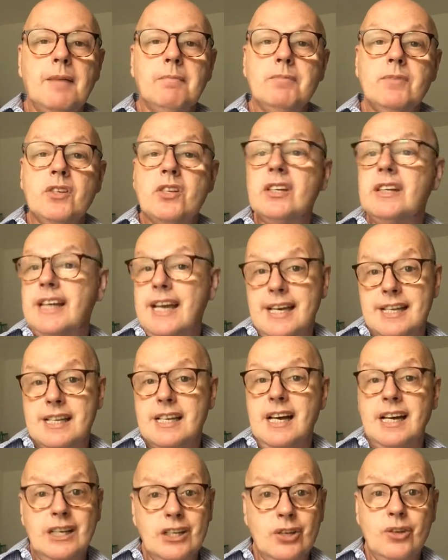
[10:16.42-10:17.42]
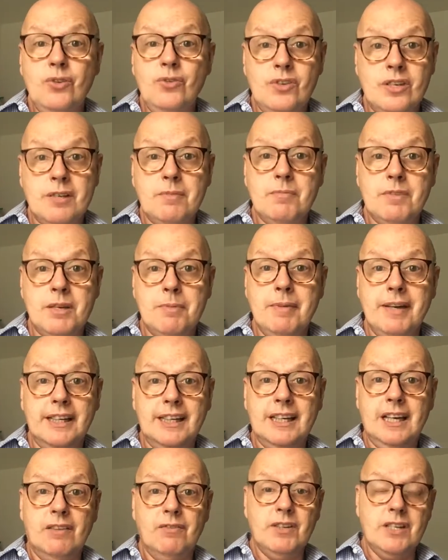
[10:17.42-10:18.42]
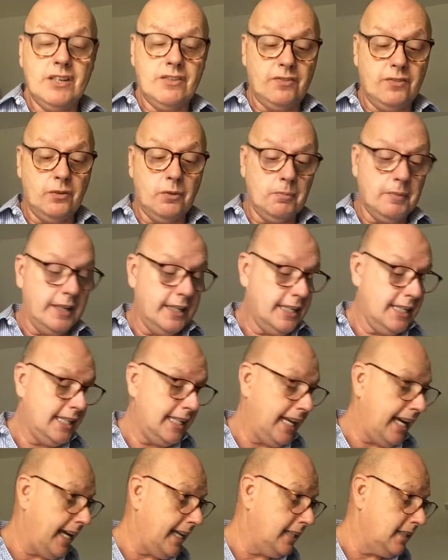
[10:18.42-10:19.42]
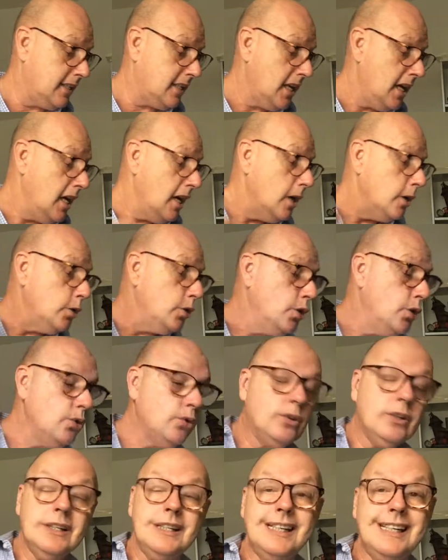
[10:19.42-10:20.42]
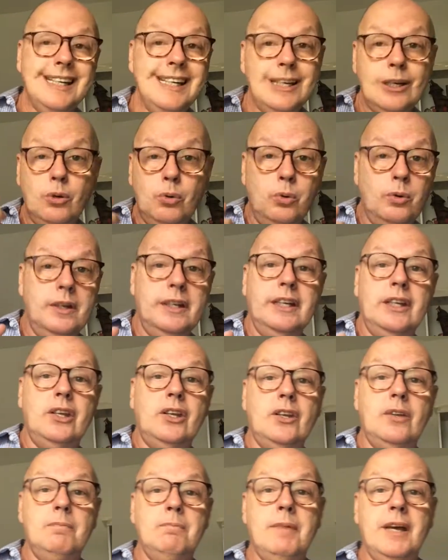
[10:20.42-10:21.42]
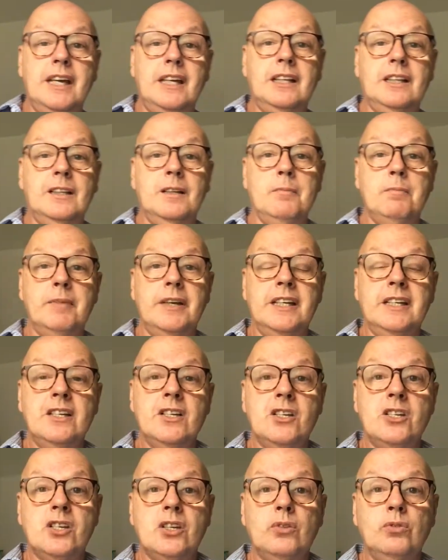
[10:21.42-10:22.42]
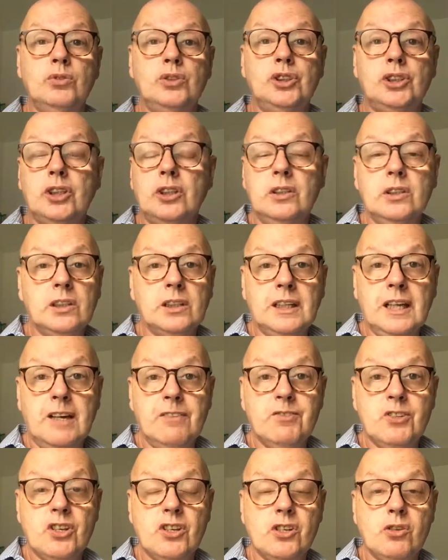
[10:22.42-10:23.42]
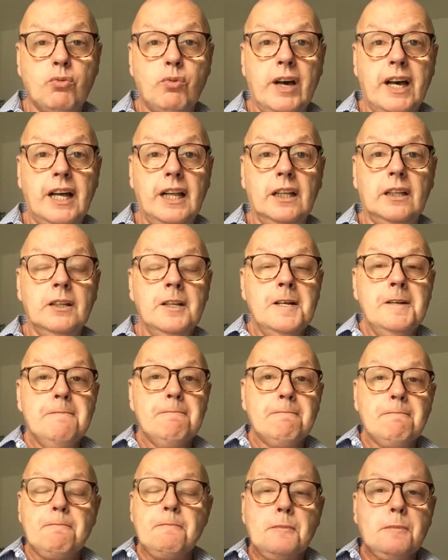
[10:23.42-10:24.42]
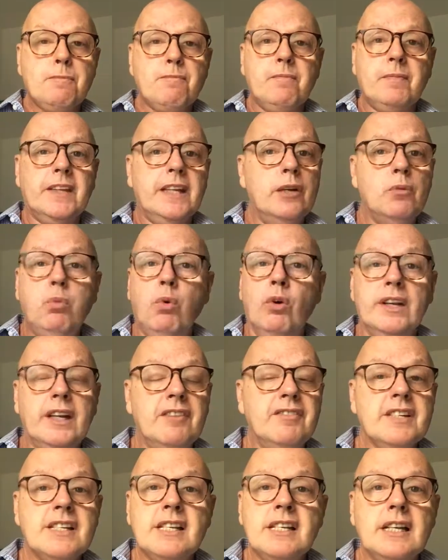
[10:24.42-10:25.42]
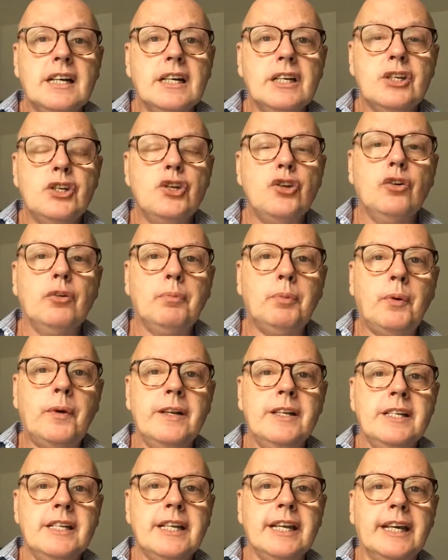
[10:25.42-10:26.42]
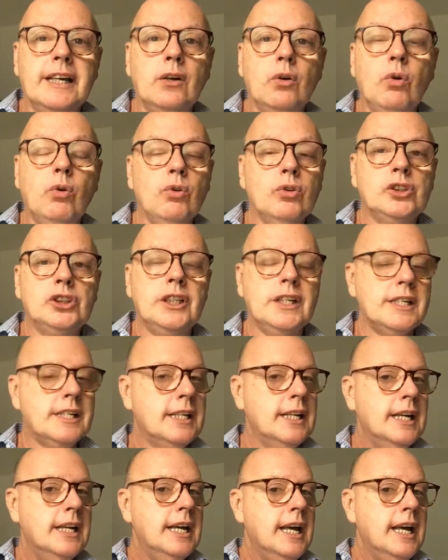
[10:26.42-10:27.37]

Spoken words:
So yes, I use them to make covers for my TNs. You could equally make them into journal covers as well, whatever size you're printing, or just